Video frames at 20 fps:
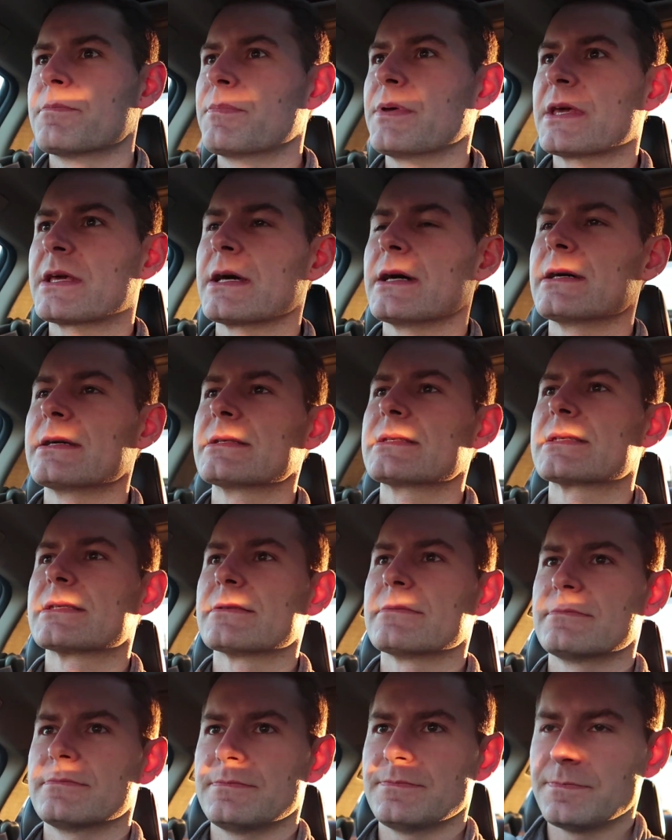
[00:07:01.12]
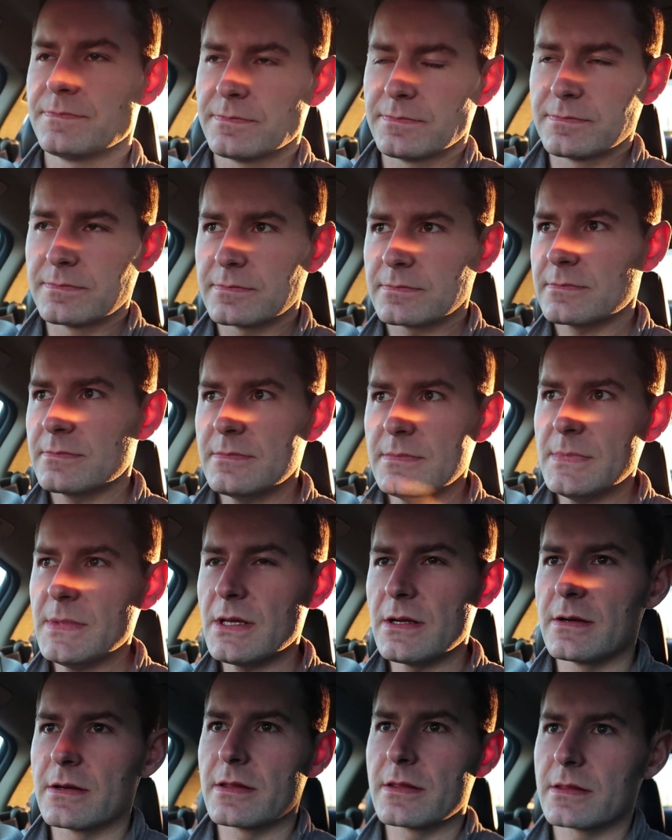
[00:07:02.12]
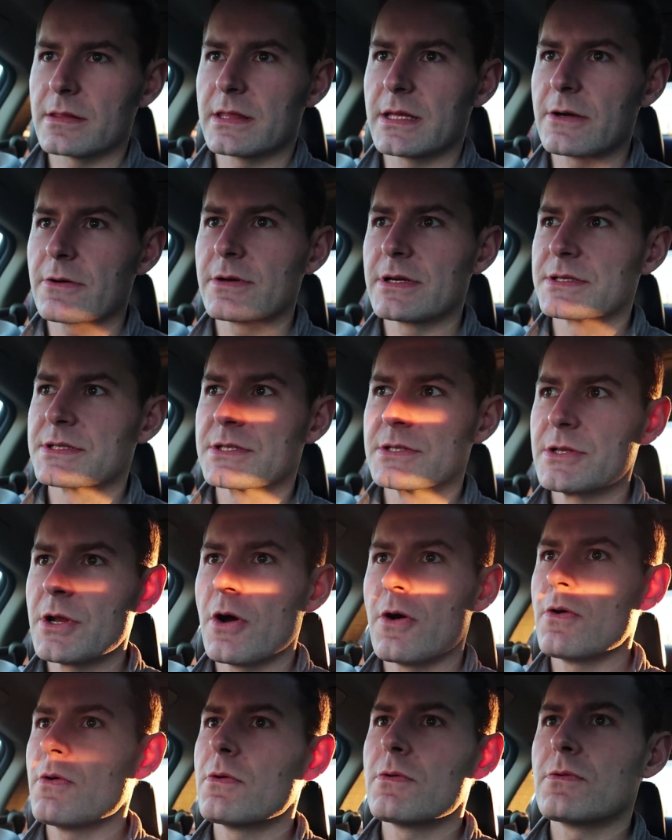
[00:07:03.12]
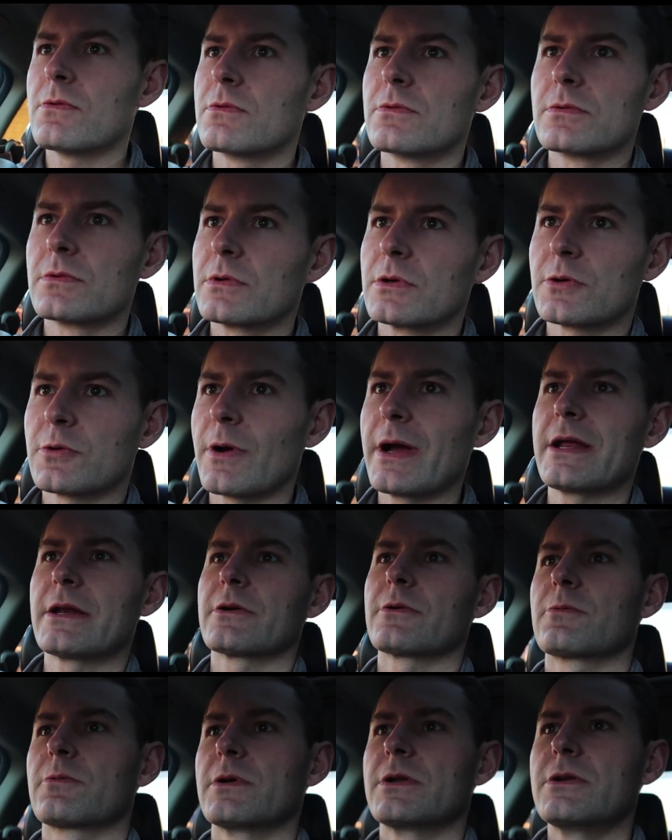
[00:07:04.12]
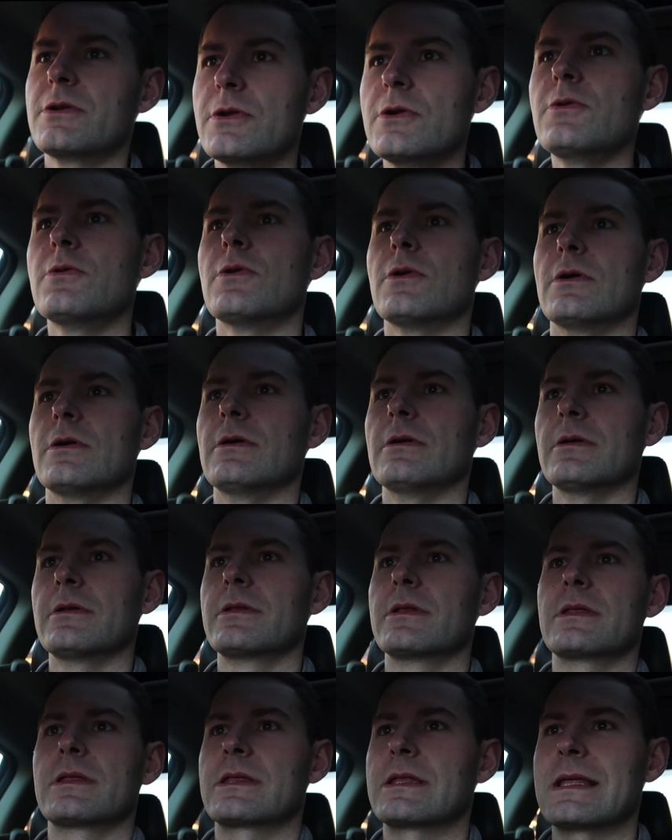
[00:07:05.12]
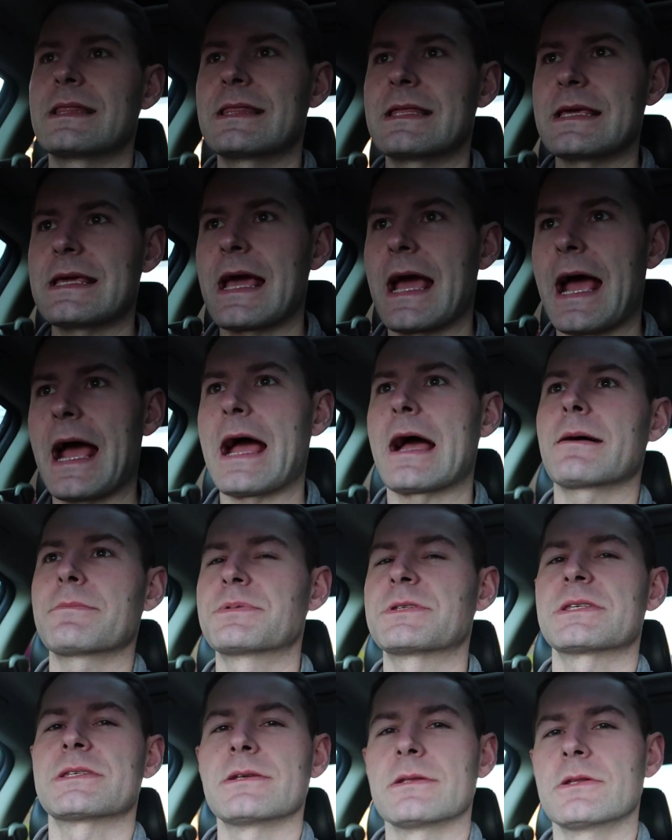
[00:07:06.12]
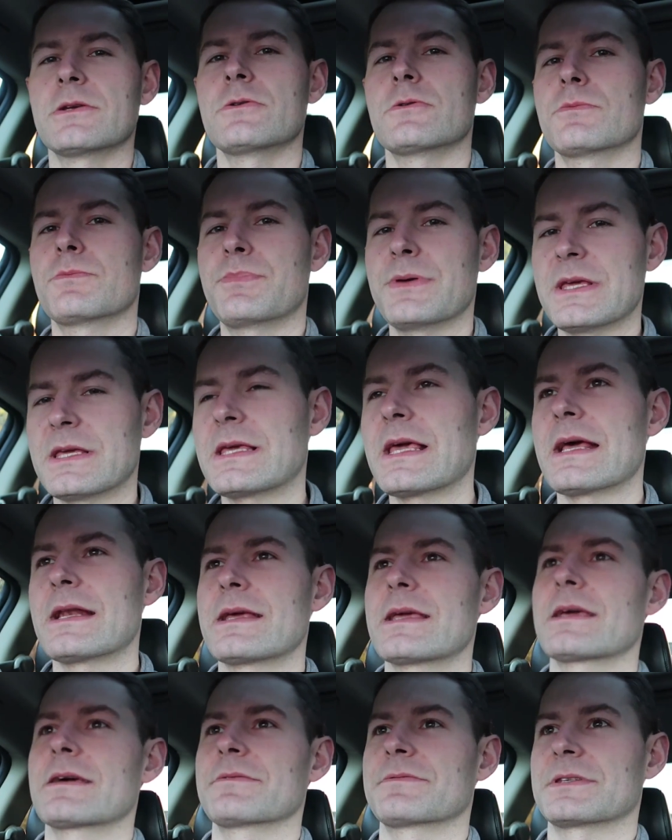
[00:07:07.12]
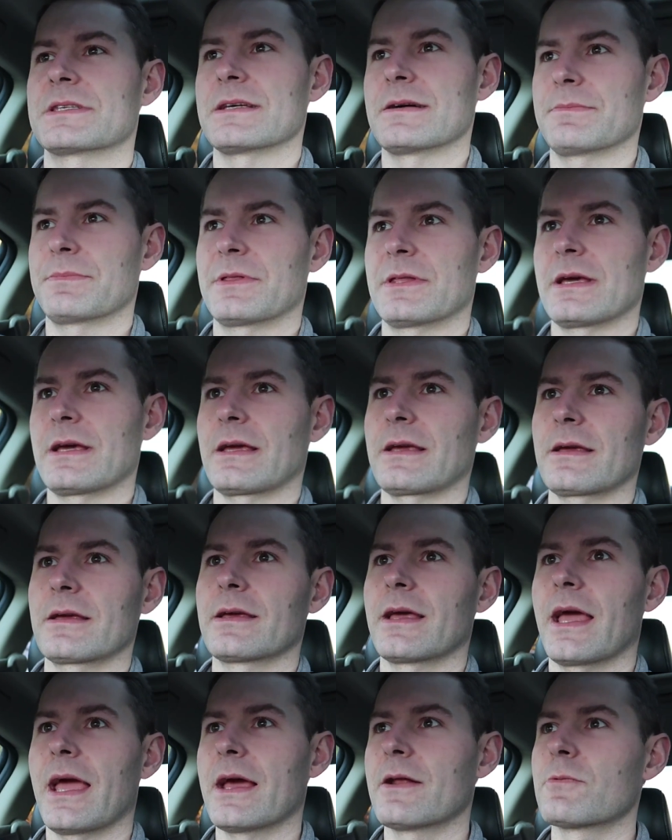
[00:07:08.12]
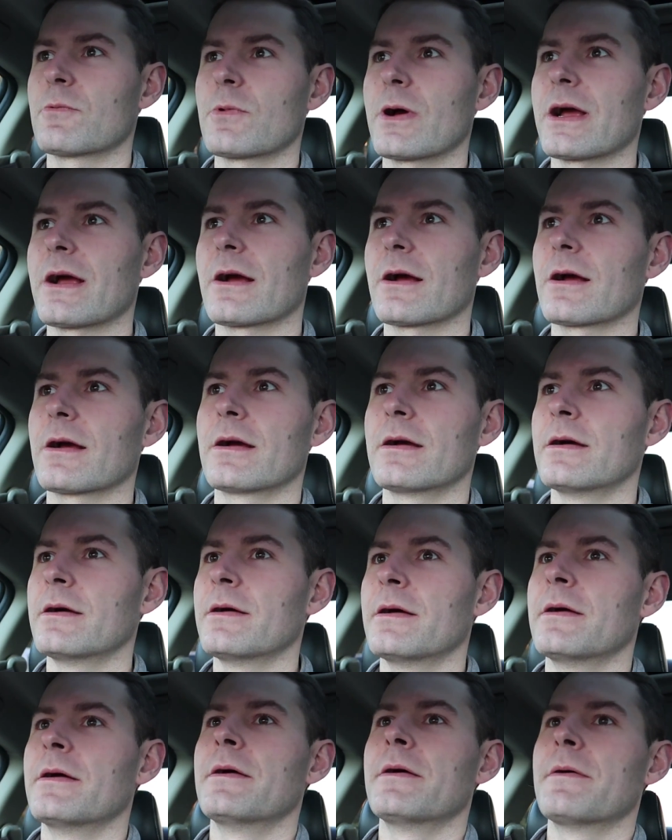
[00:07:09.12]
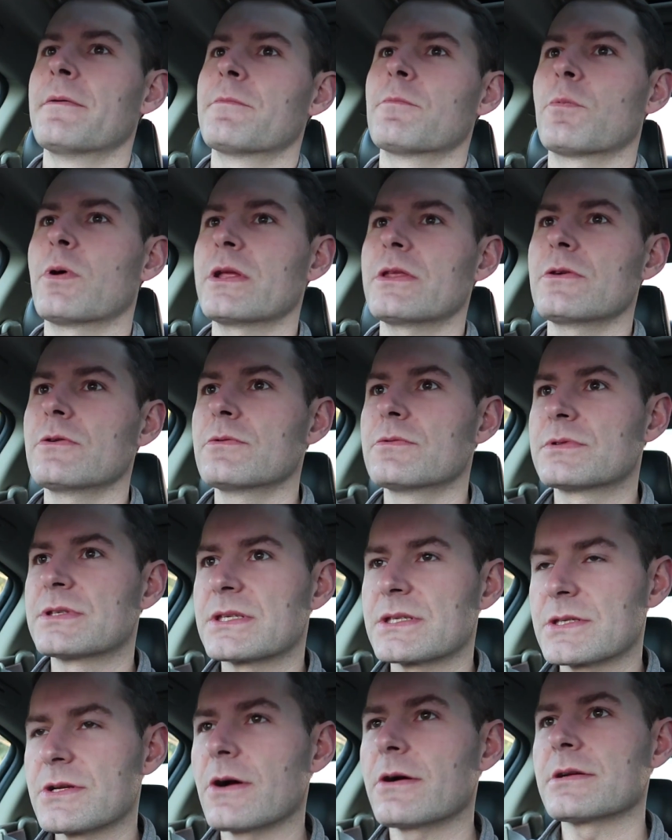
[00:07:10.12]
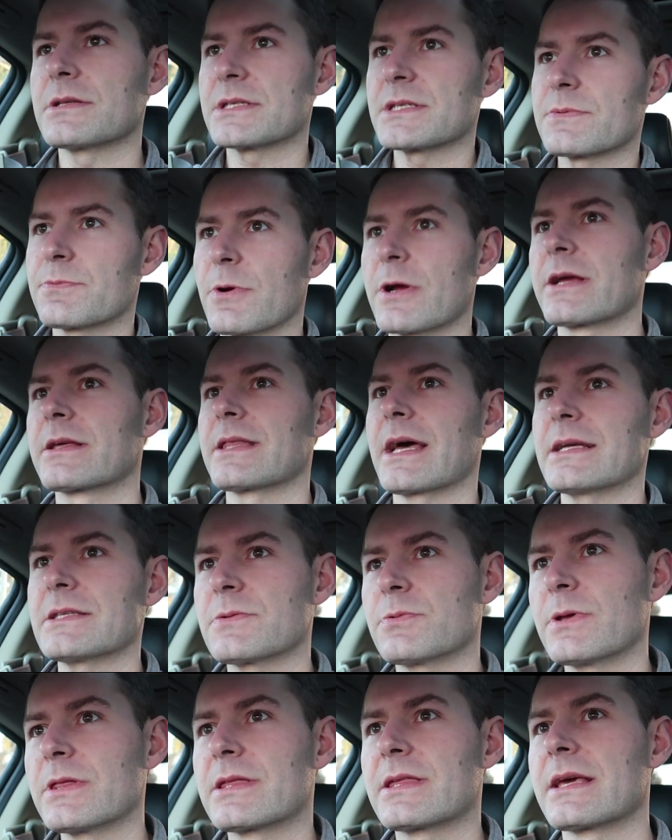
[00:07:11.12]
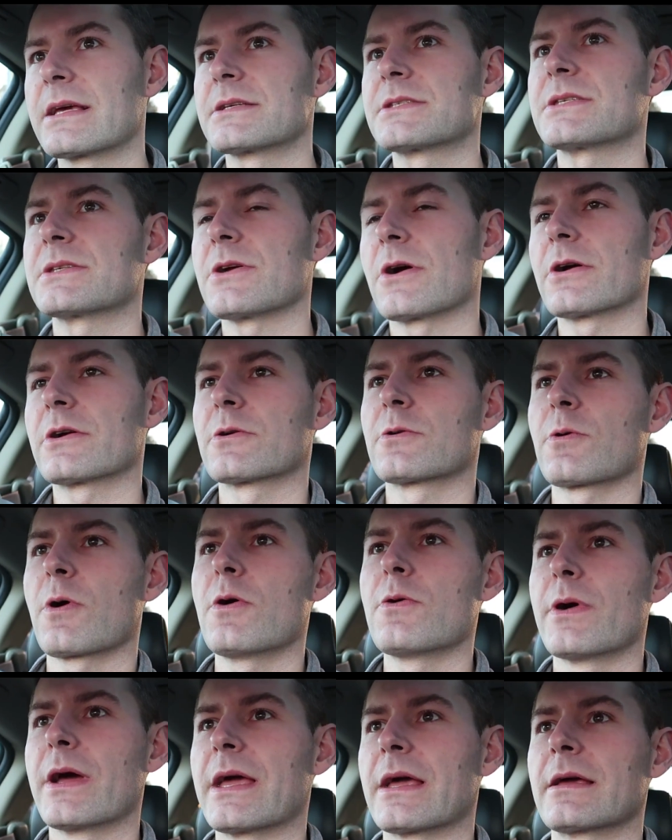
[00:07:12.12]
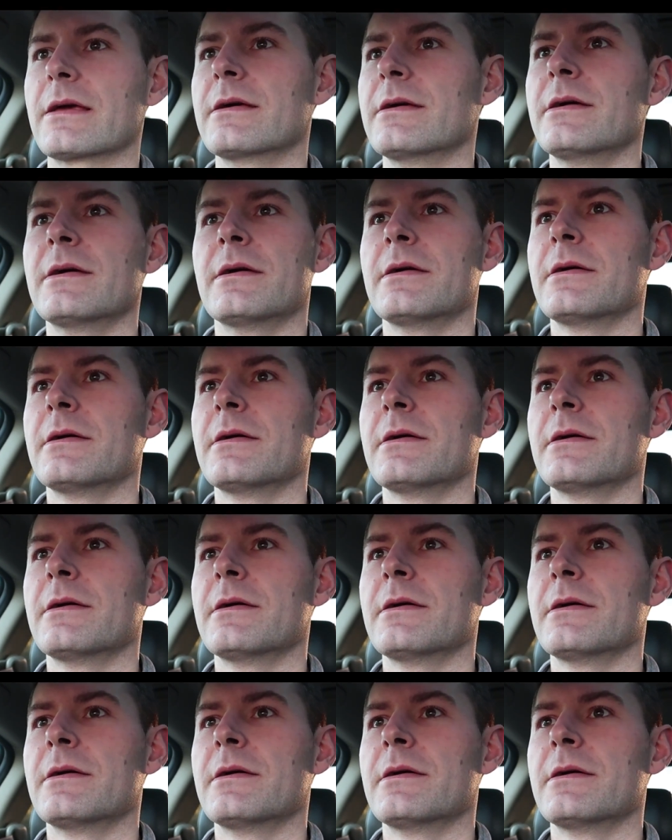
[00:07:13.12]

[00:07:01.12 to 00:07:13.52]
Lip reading: Because there is no greater renewal than the absolute beginning of something. And when you start spring, that's when things start growing,